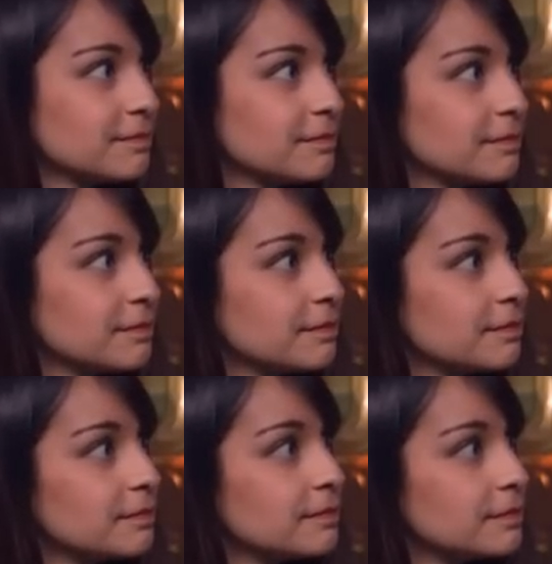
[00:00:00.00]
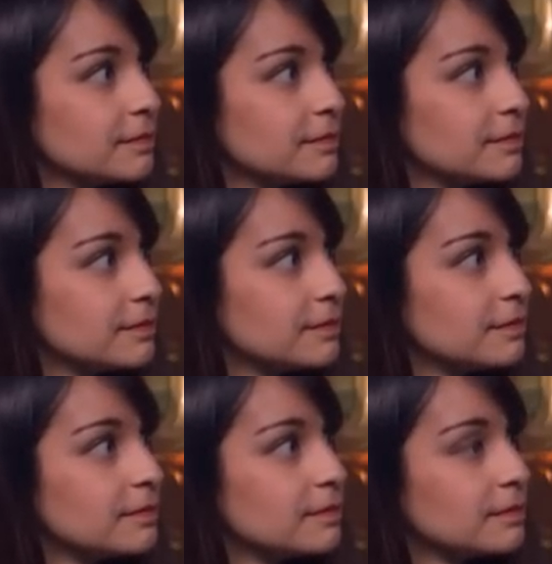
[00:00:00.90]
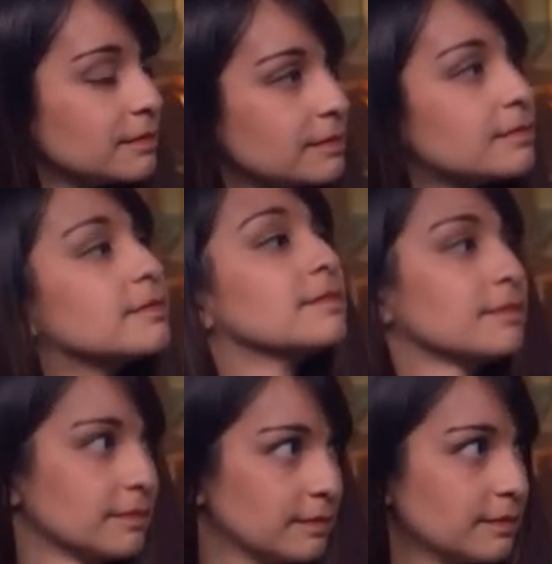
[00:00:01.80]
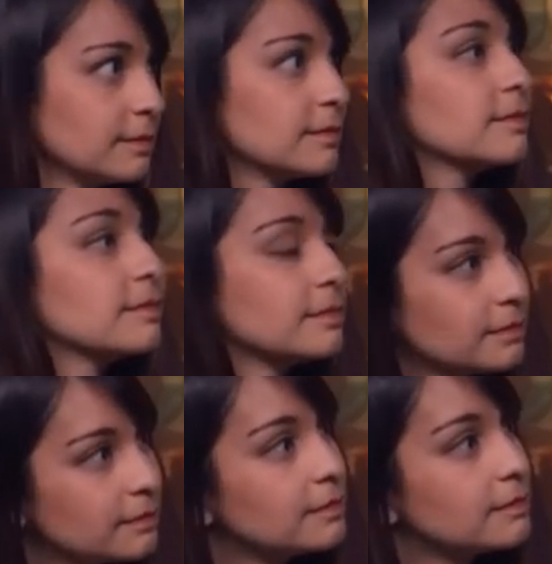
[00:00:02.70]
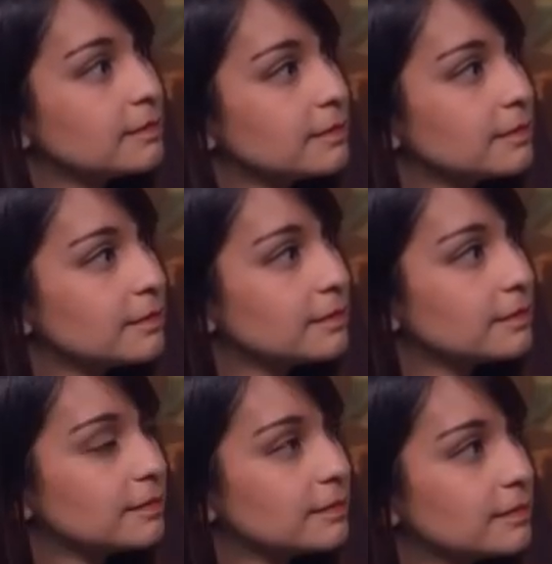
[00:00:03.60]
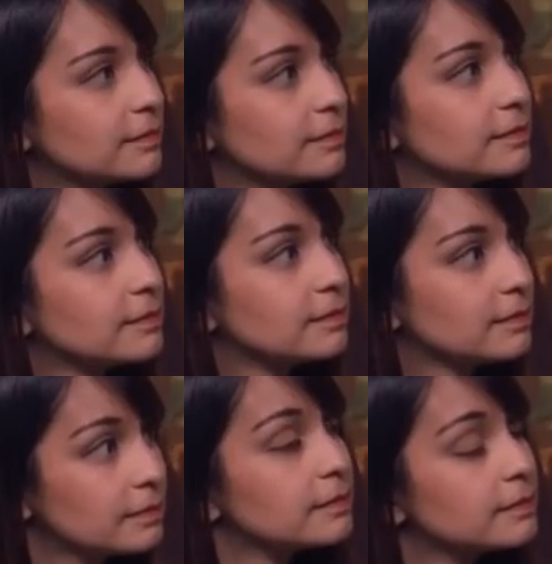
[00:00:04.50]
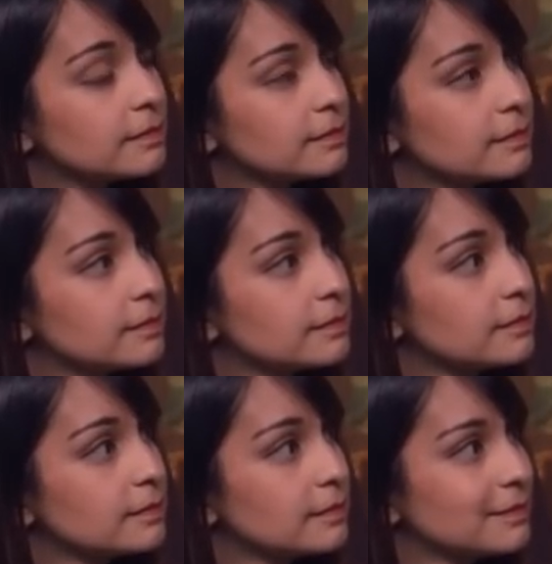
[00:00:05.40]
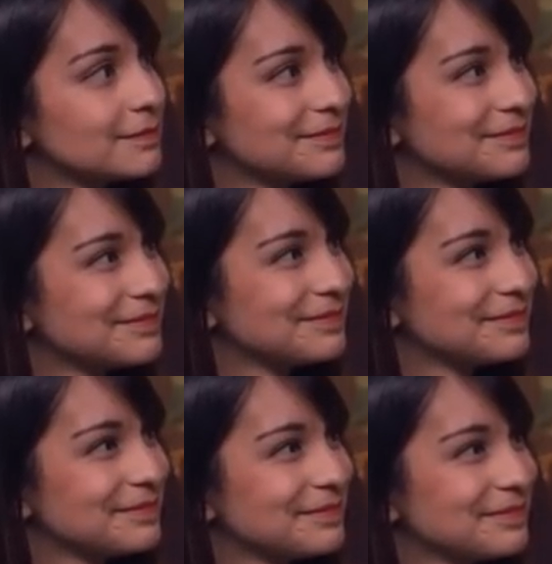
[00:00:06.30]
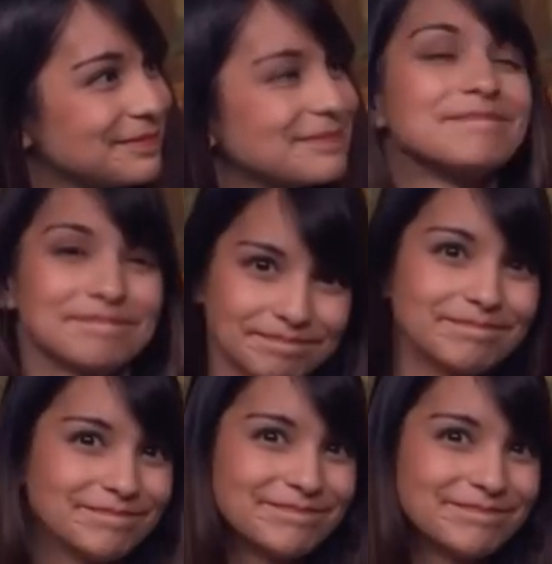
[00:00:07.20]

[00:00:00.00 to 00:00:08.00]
No words are spoken by the person on screen.